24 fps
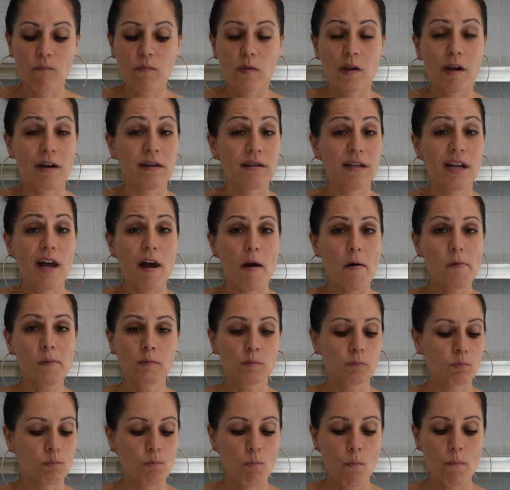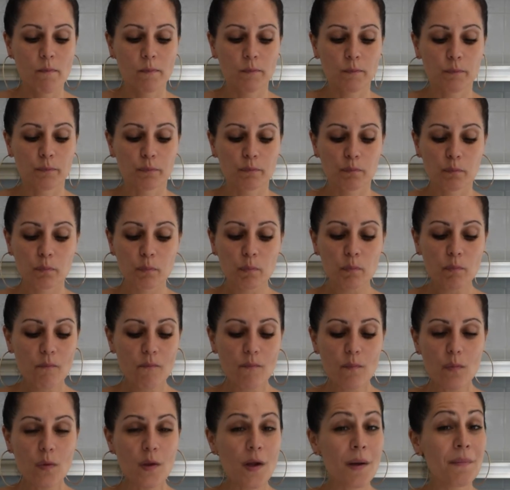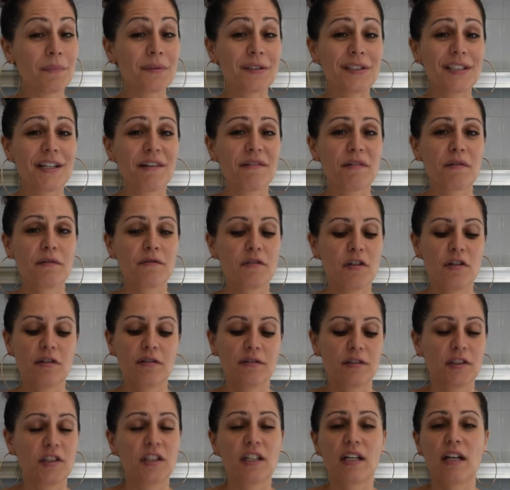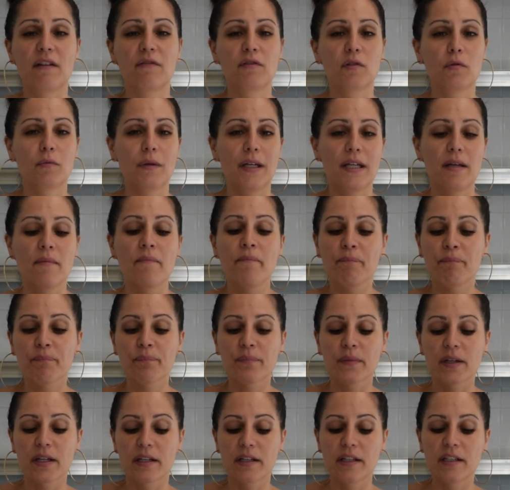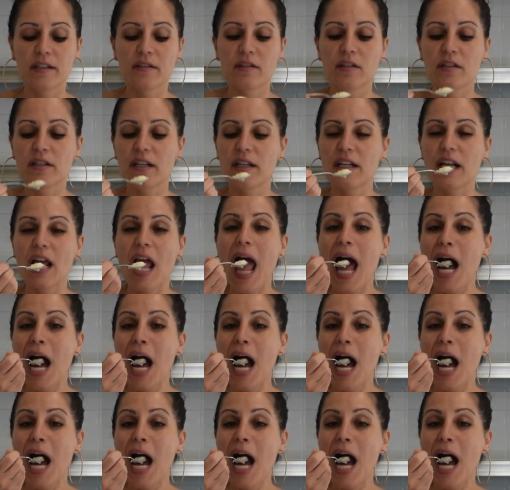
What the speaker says: And now, I'm sharing it with you a lot, so you didn't have to wait years to get it.